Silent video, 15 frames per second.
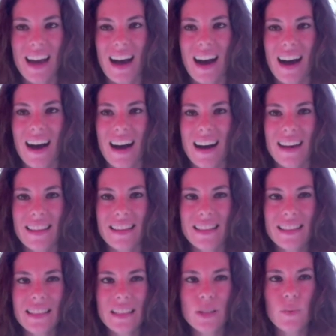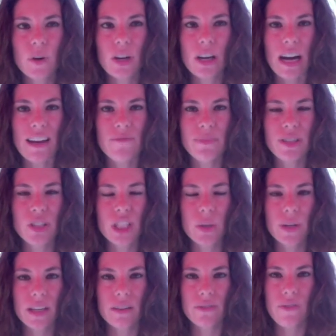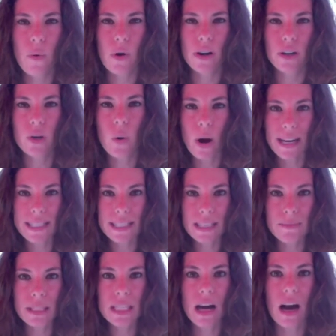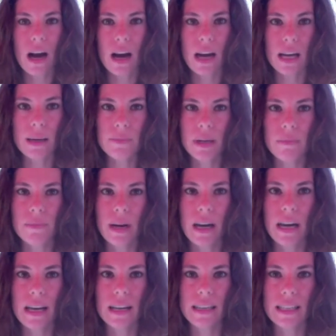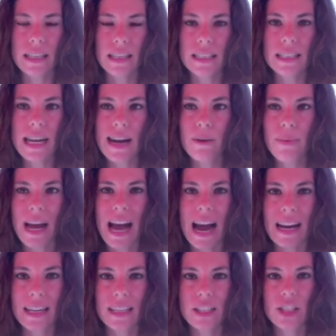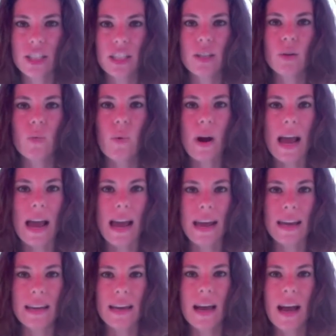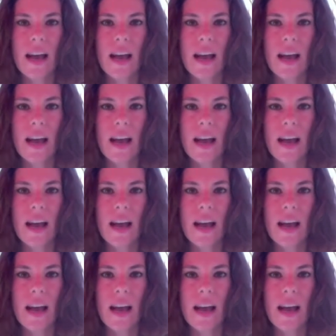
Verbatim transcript: Uh, this is work I've been doing for quite some time, but it is now packaged in a way